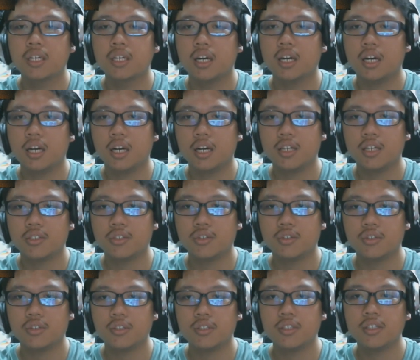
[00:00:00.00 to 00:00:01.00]

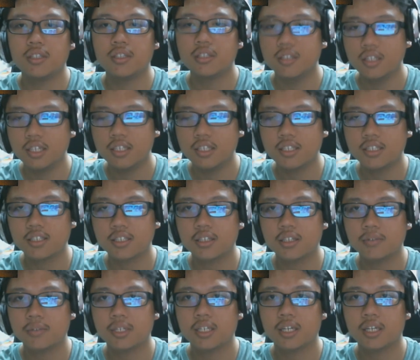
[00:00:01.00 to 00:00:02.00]
So this is going
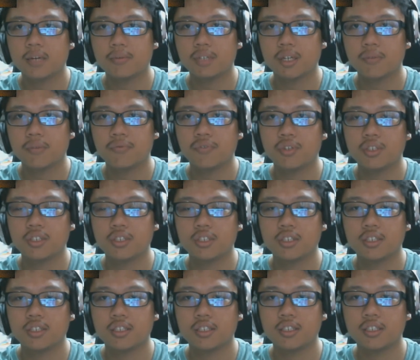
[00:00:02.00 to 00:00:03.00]
to be coming up first,
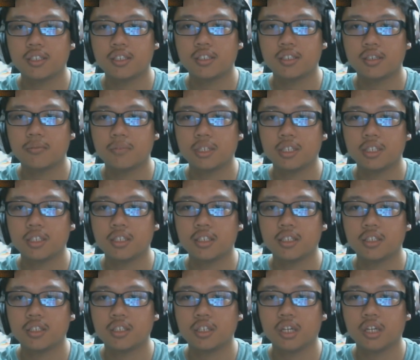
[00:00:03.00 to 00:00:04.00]
because this is going to be
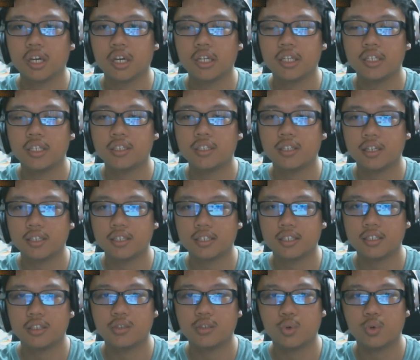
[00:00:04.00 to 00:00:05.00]
easier to edit because
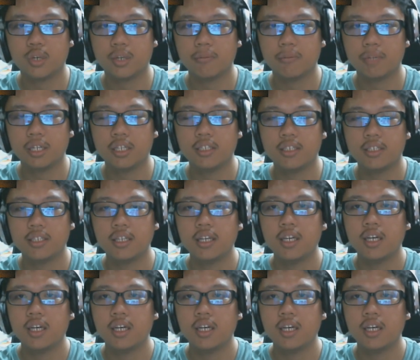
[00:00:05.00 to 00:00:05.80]
it's 20 minutes.